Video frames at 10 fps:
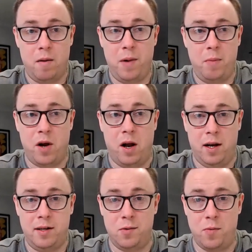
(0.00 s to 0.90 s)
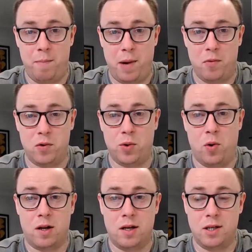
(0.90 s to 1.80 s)
People don't listen when people
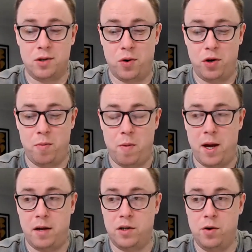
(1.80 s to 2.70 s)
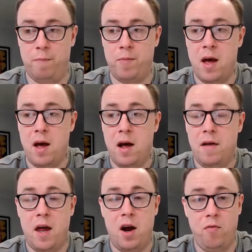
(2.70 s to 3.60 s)
talk. That's just what human beings do.
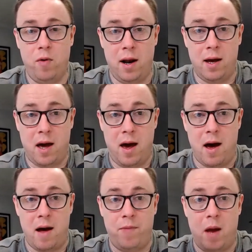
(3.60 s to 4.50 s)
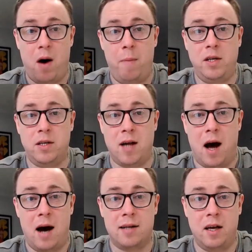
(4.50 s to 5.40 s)
They don't really care. They might be just
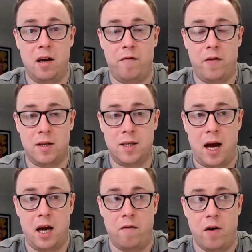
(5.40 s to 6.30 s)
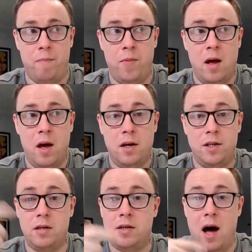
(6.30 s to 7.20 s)
asking it for the sake of it.
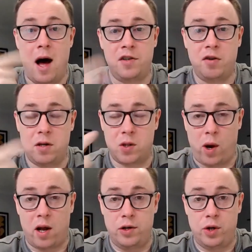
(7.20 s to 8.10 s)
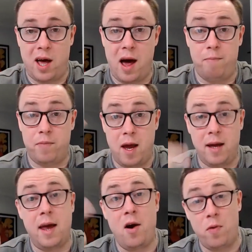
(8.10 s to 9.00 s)
Just answer it as quickly as you can, then
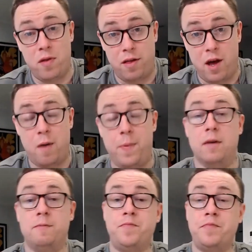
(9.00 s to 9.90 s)
get on with the therapy.